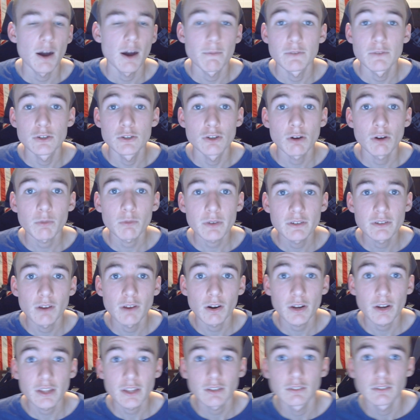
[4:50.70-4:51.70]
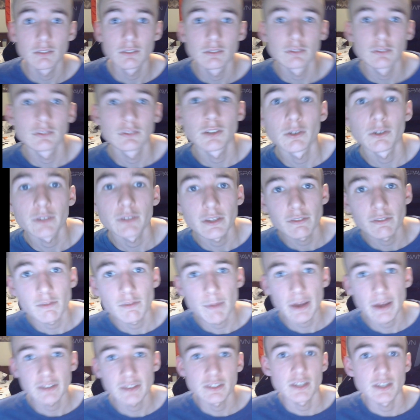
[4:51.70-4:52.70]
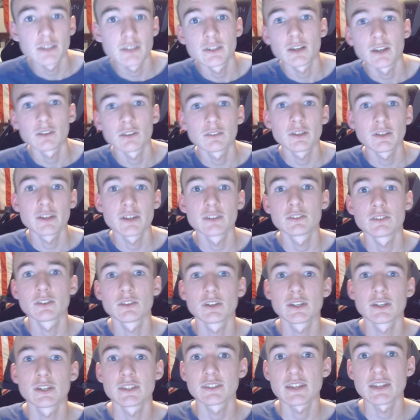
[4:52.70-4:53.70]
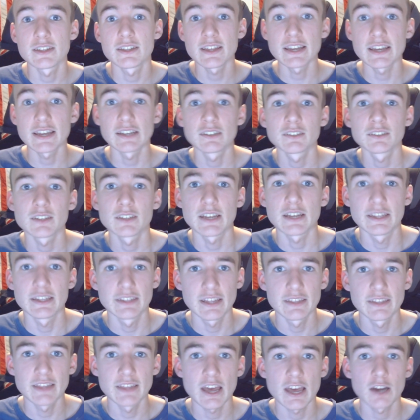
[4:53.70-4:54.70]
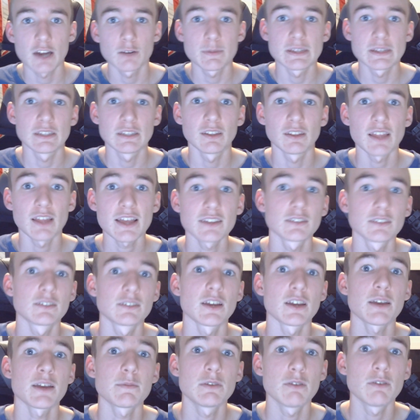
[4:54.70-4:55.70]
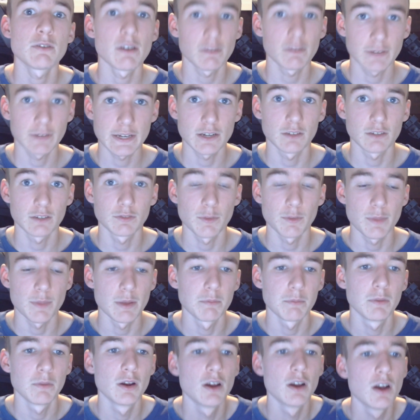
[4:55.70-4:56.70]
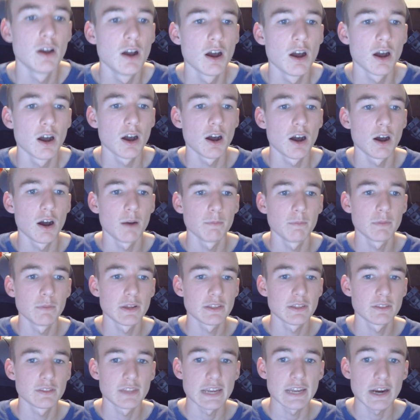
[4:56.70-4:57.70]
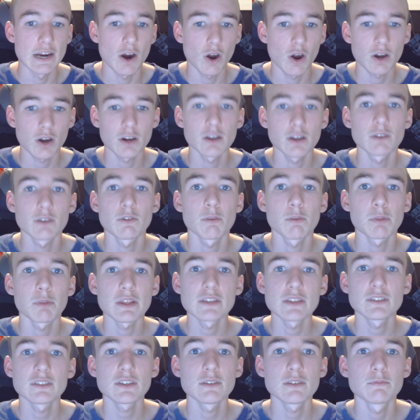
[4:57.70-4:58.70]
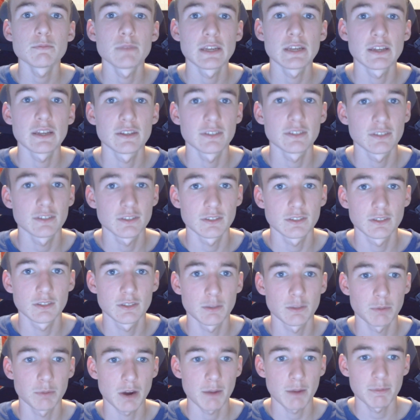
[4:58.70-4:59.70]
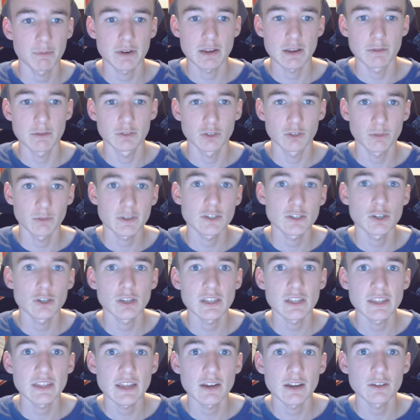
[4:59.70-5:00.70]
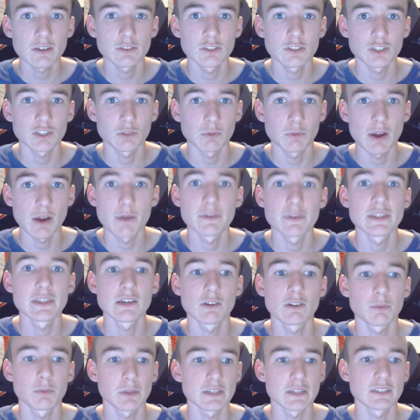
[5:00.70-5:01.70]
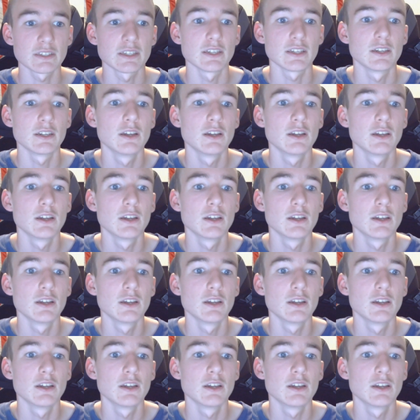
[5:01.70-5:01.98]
don't return it, don't give it back to Intel, because they're going to say thanks, and then that'll be the last time you ever hear from them. They aren't going to replace it because the property was originally theirs, so why would they replace it?